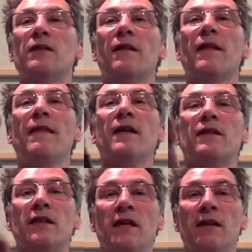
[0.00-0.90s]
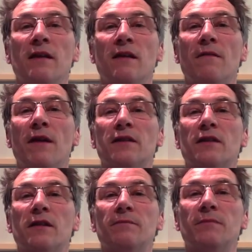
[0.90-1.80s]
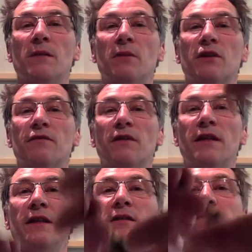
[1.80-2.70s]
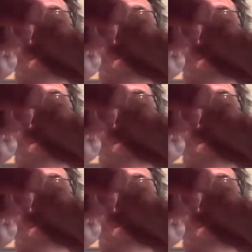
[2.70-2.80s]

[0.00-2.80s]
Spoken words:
so then that's much finer.